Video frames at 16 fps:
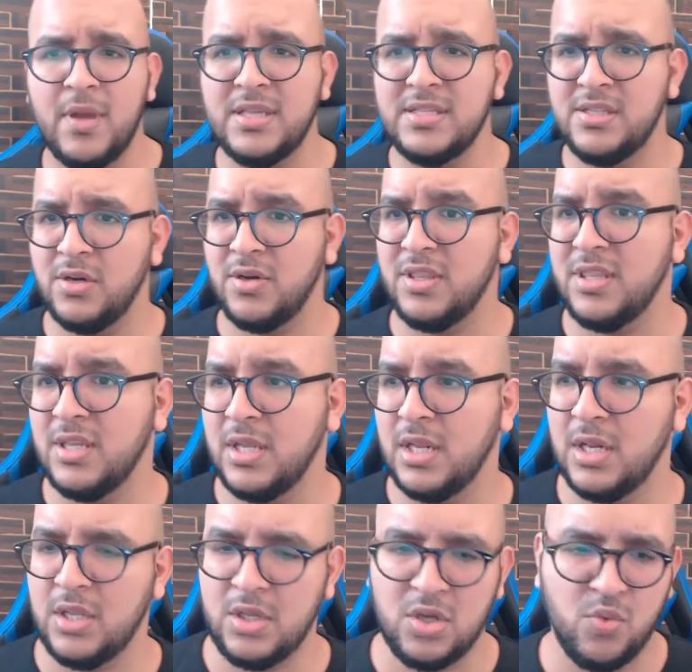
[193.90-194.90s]
Is there anything,
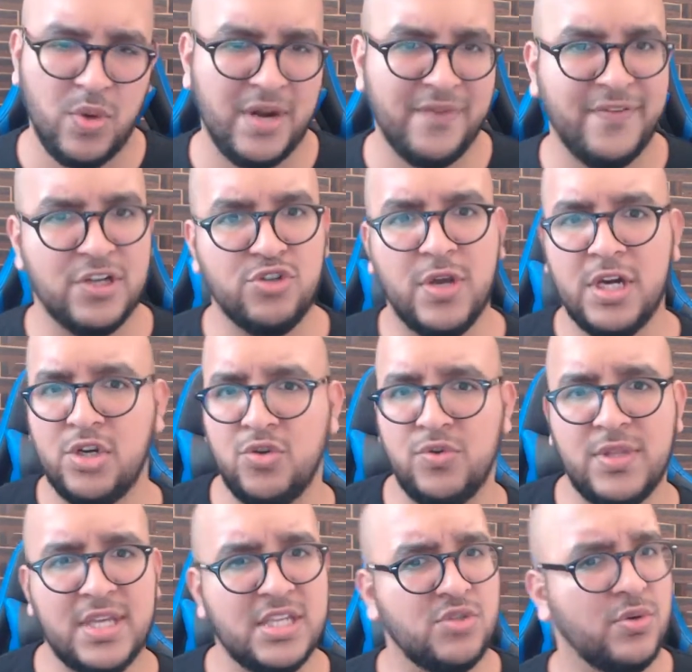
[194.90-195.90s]
what if I try to do
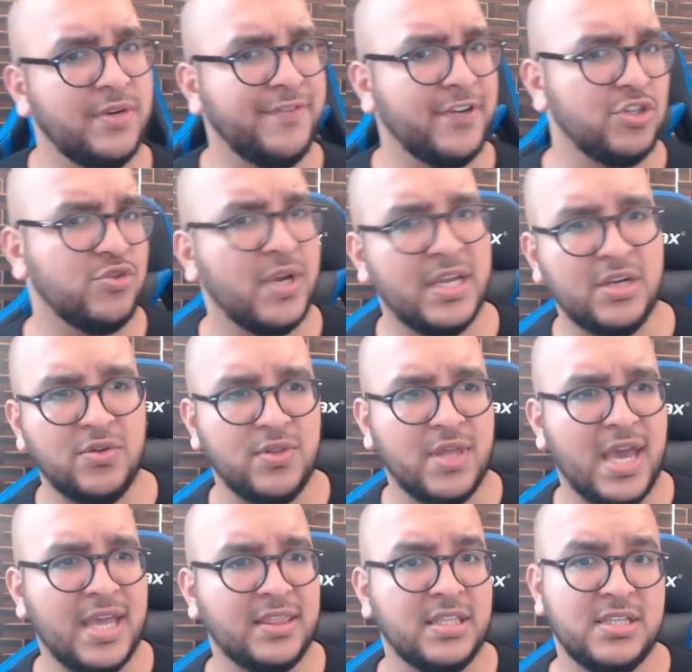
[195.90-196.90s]
this? What if I try and do
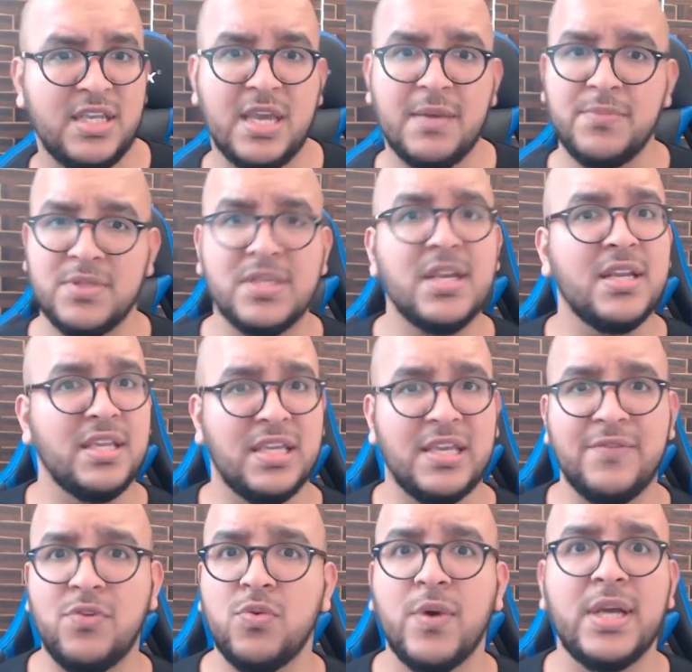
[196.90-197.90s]
that? The DM is going to
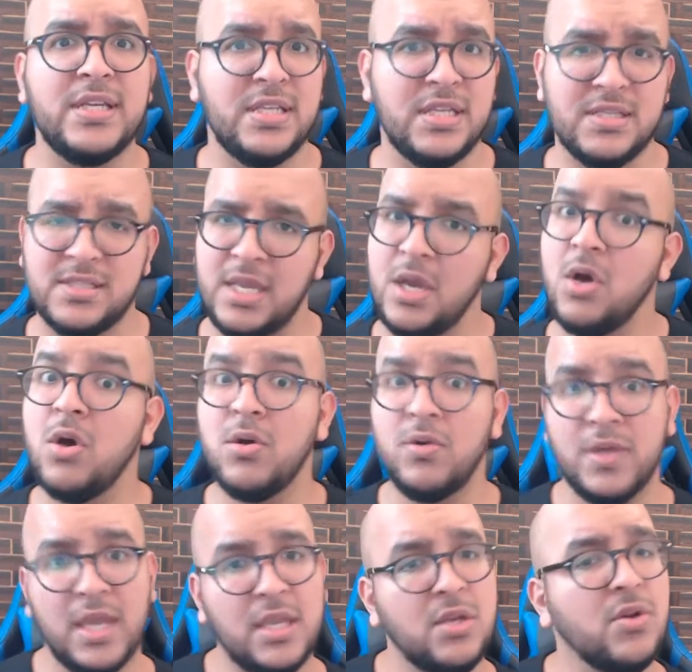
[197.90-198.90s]
give you ideas, say, oh,
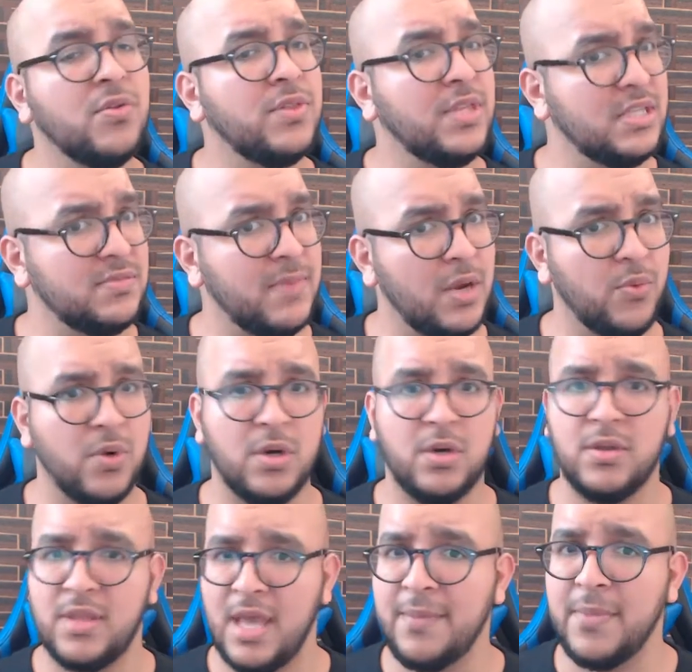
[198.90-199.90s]
okay, this might work
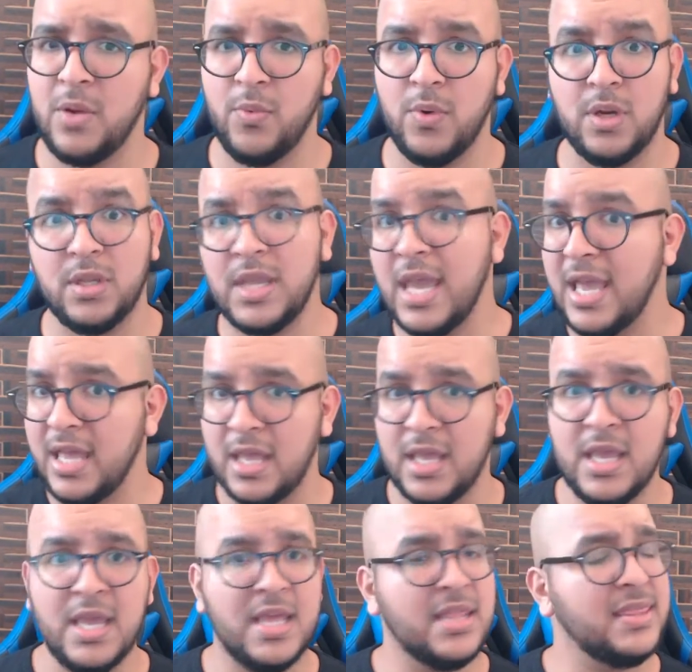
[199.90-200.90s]
or that might work. Yeah,
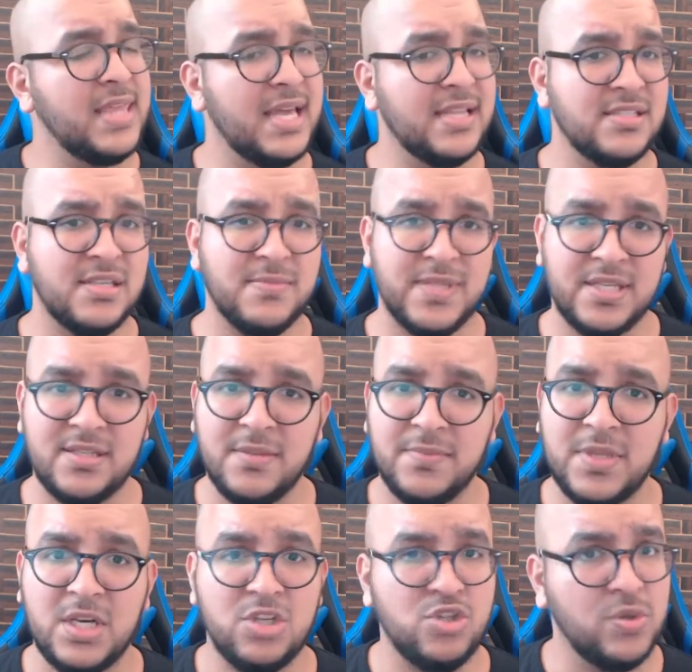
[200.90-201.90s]
that seems like
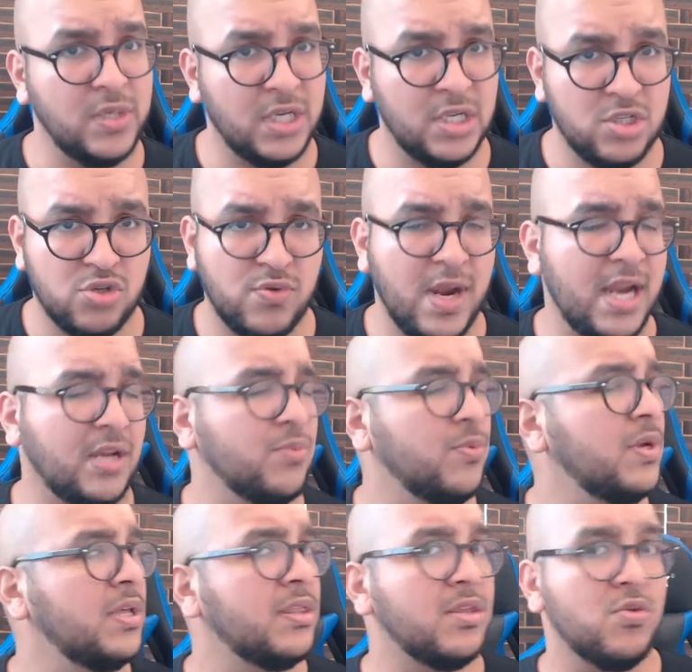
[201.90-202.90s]
something that you could interact
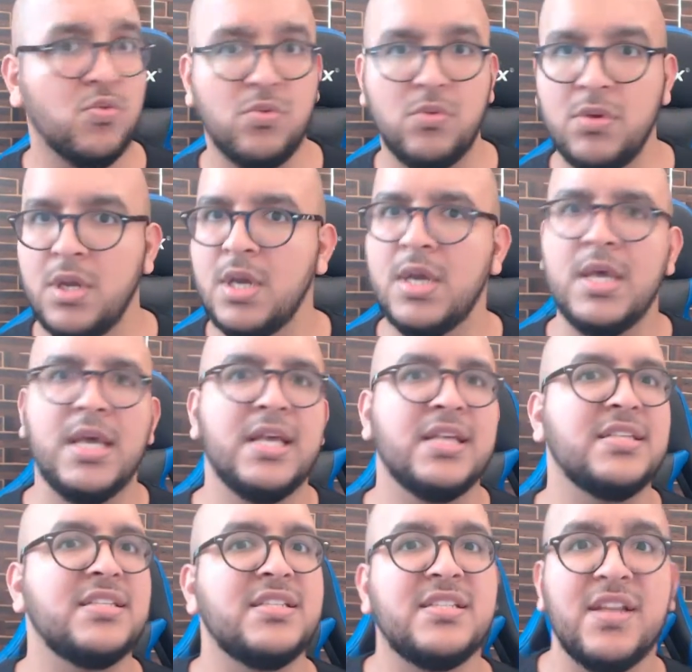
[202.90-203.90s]
with and
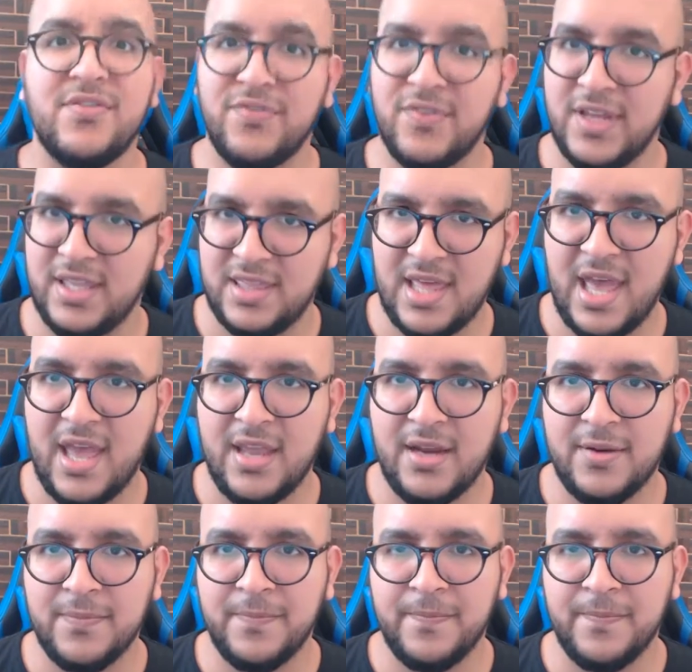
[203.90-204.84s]
stuff like that.